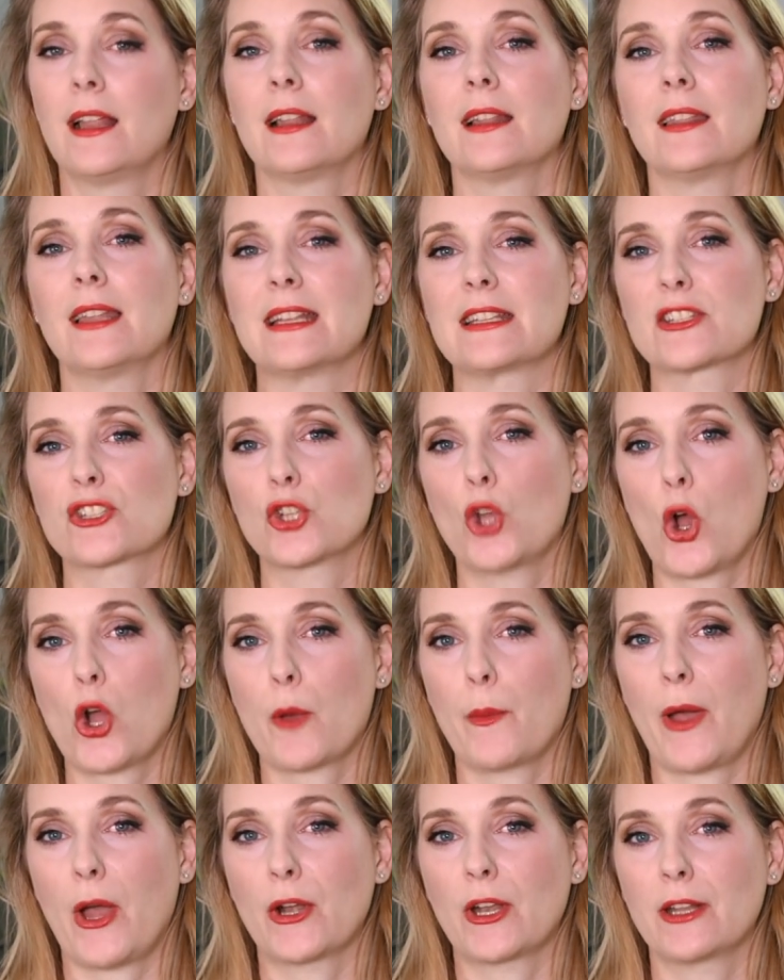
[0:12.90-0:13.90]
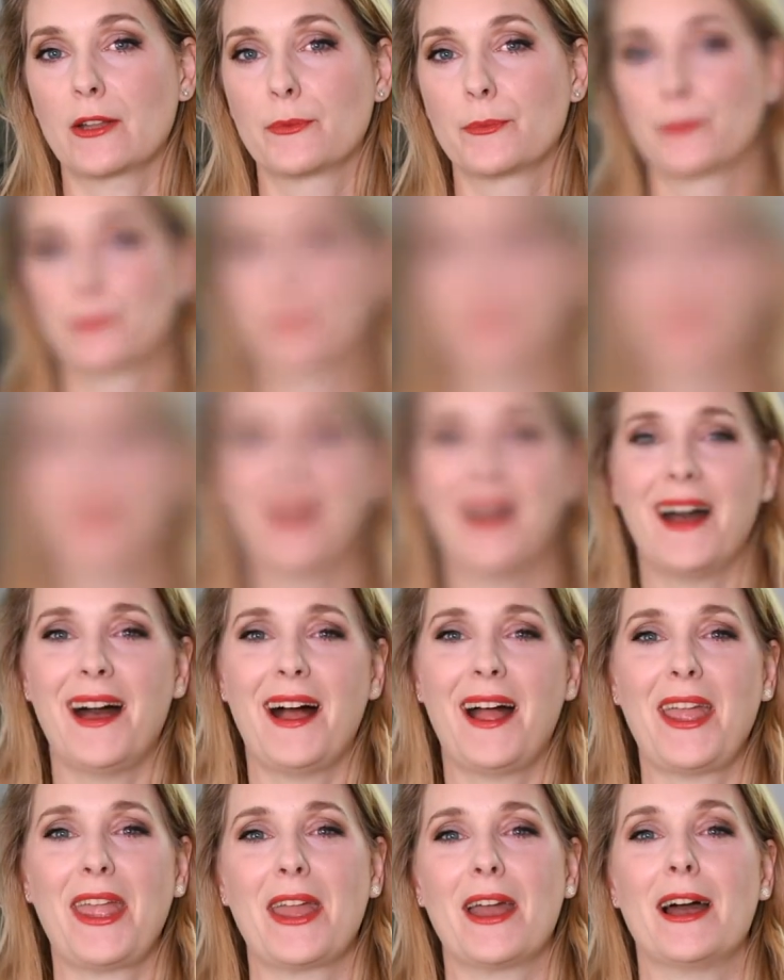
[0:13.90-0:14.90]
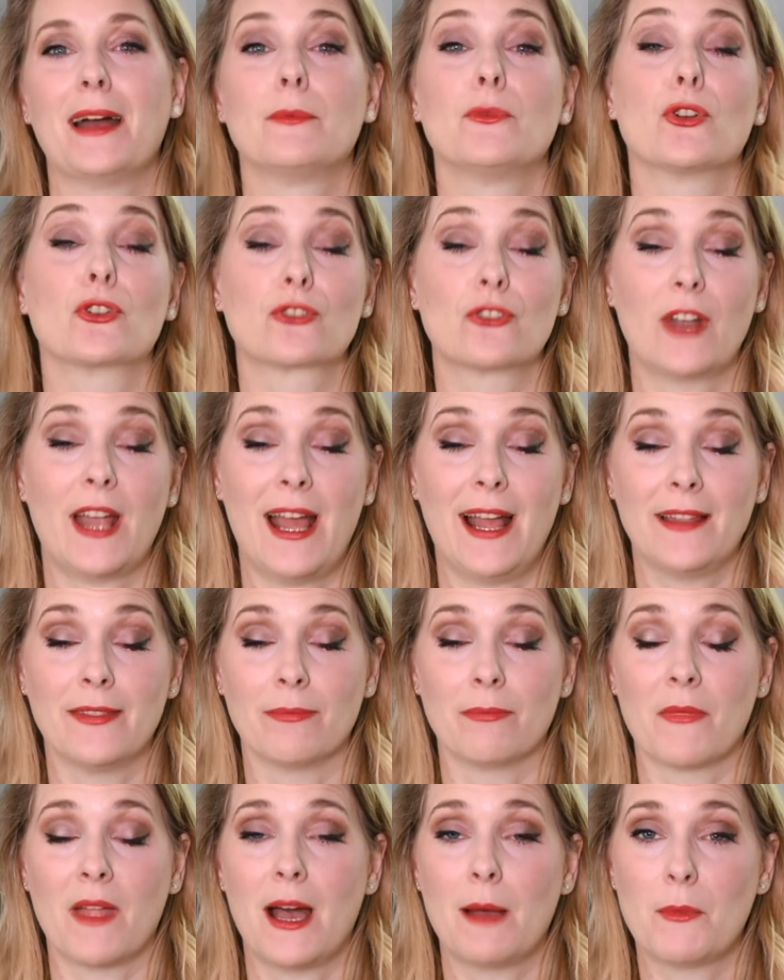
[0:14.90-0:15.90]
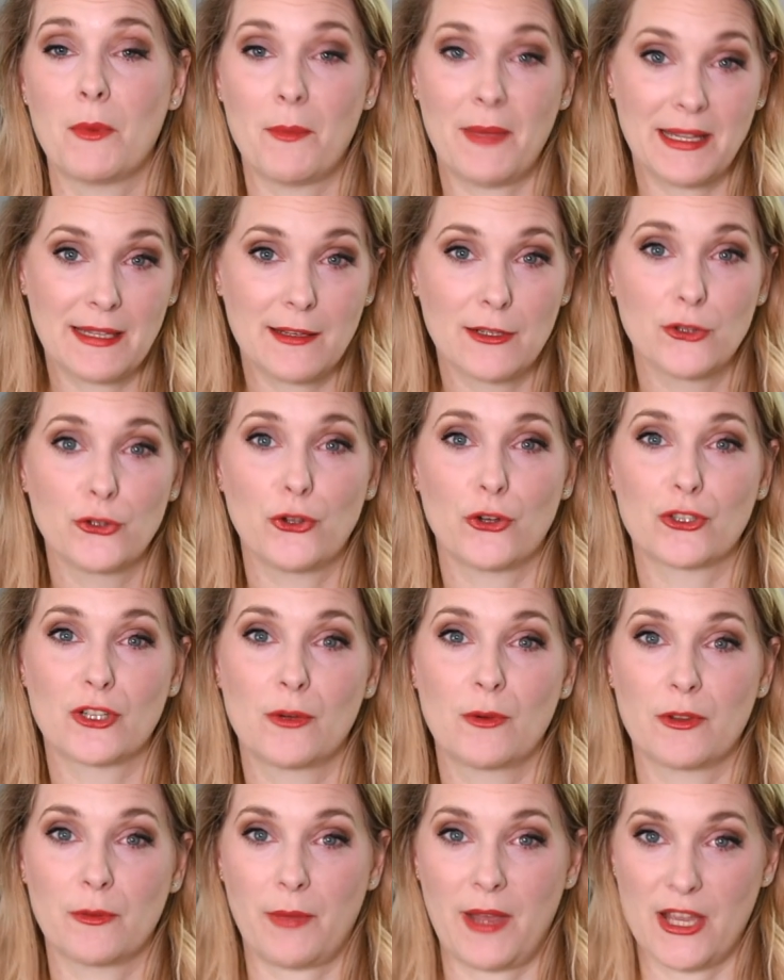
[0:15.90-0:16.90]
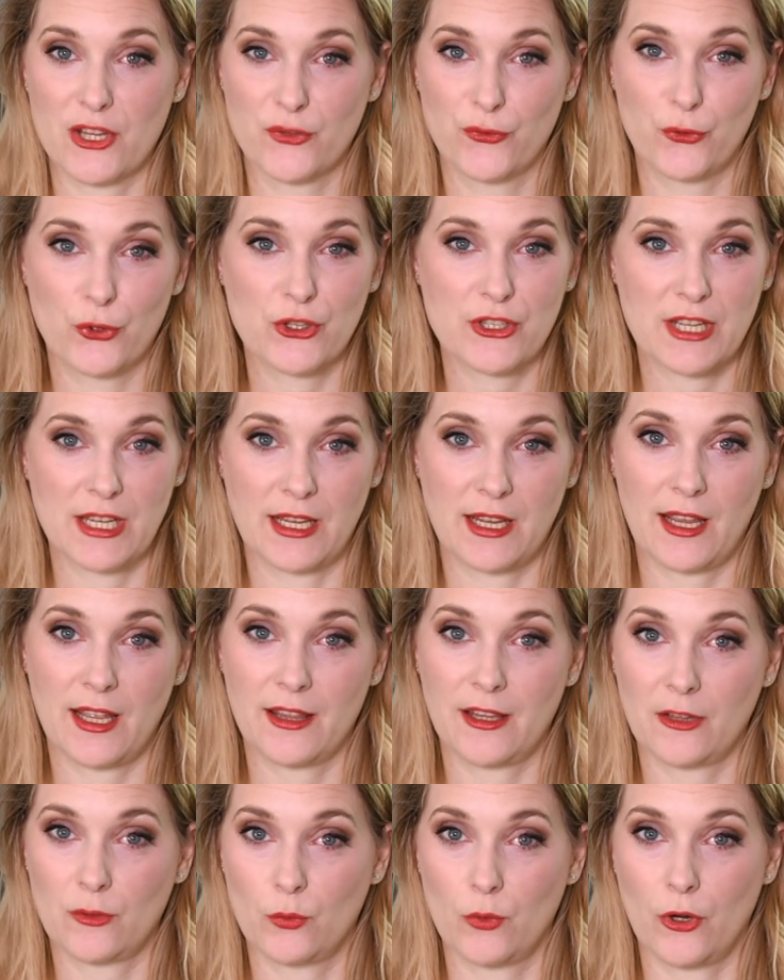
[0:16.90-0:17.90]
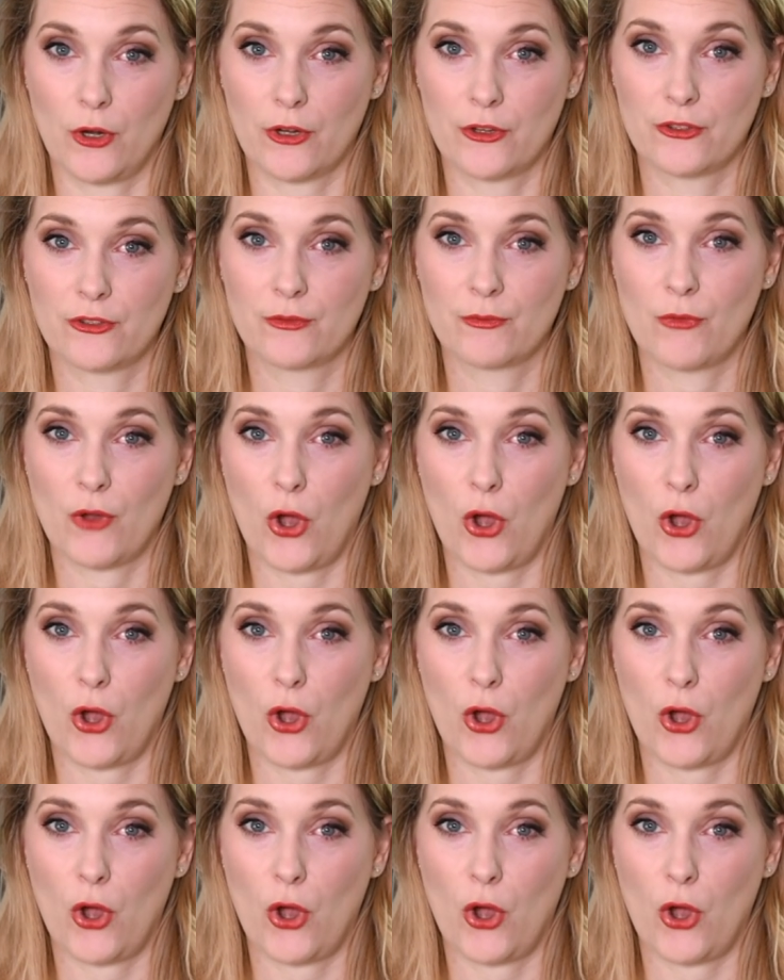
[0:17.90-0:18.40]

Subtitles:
Let's talk about it. Hi, I'm Dr. Anne. I'm a medical doctor with a passion for skincare that works.